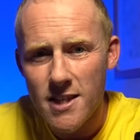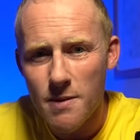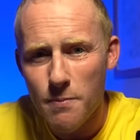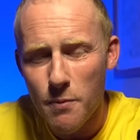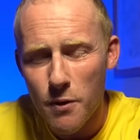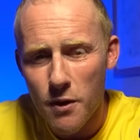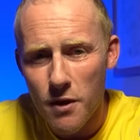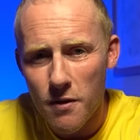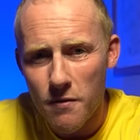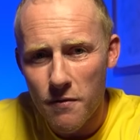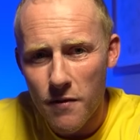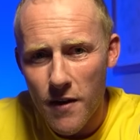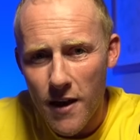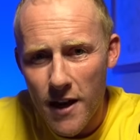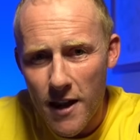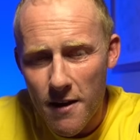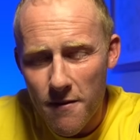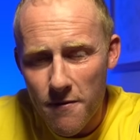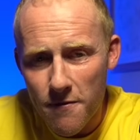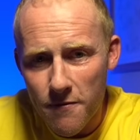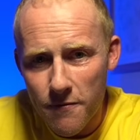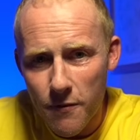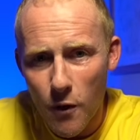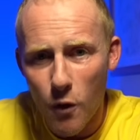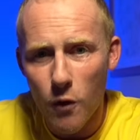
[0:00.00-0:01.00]
about the very
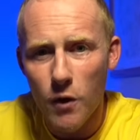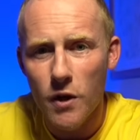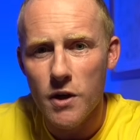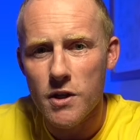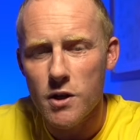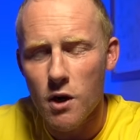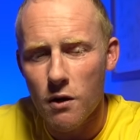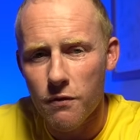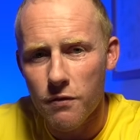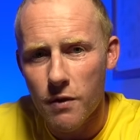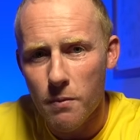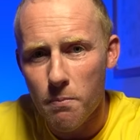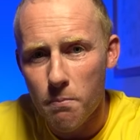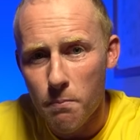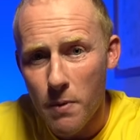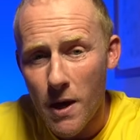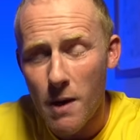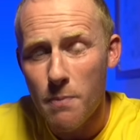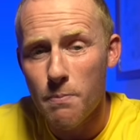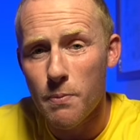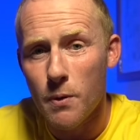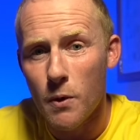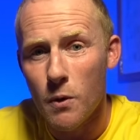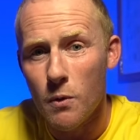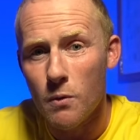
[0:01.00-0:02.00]
voice of the
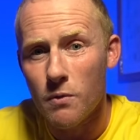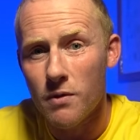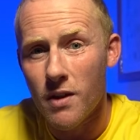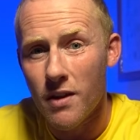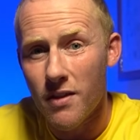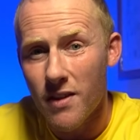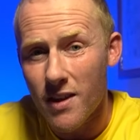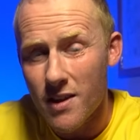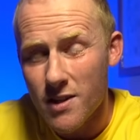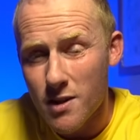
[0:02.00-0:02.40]
people that they